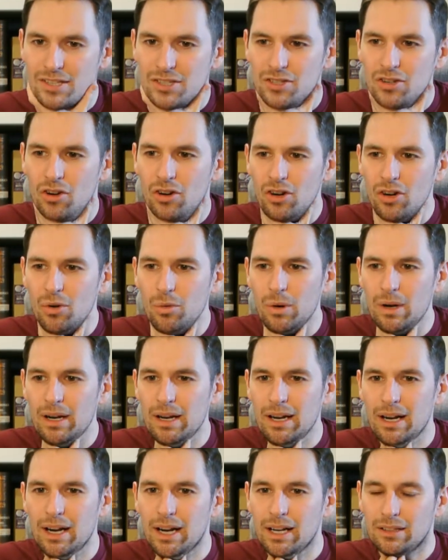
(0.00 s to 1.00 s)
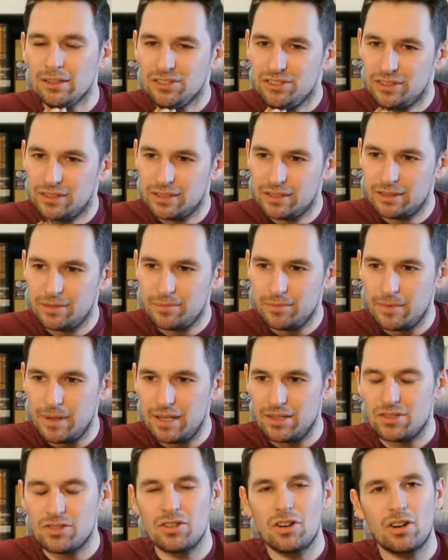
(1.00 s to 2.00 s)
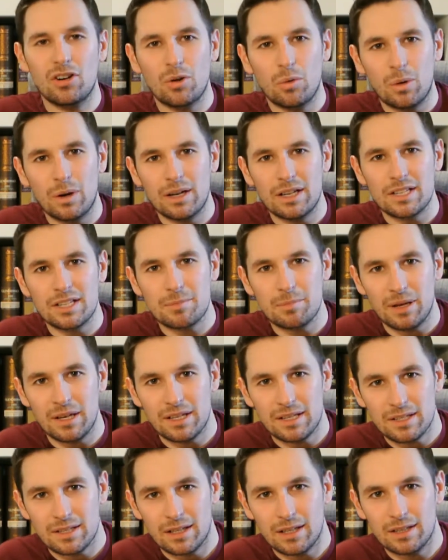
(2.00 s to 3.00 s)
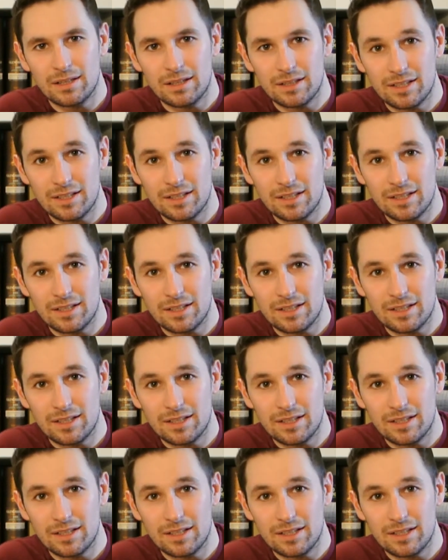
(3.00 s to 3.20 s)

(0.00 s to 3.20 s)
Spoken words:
not quite a Highland, it's not quite Speyside.